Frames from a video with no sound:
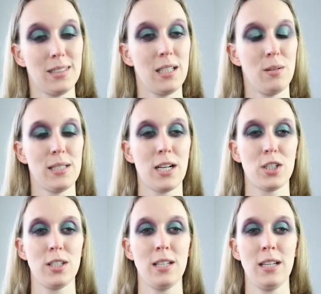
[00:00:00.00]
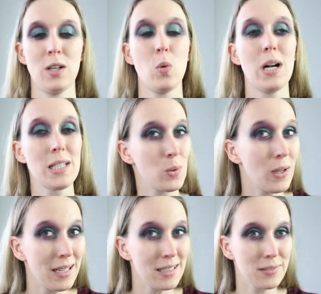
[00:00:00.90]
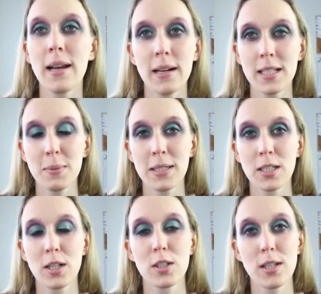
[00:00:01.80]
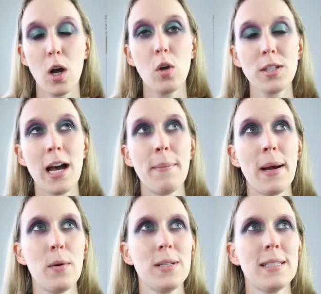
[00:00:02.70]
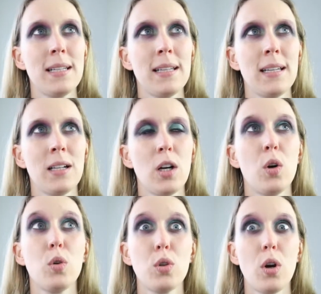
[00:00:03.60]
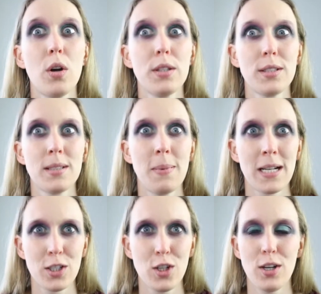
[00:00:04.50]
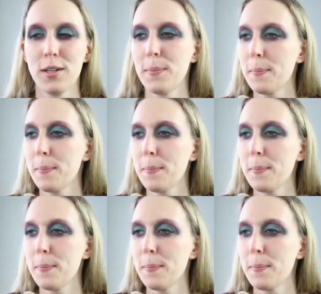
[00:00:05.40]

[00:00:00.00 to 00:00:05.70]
It was actually quite sweet and unexpected because the whole time I was thinking, oh god, this is about to turn,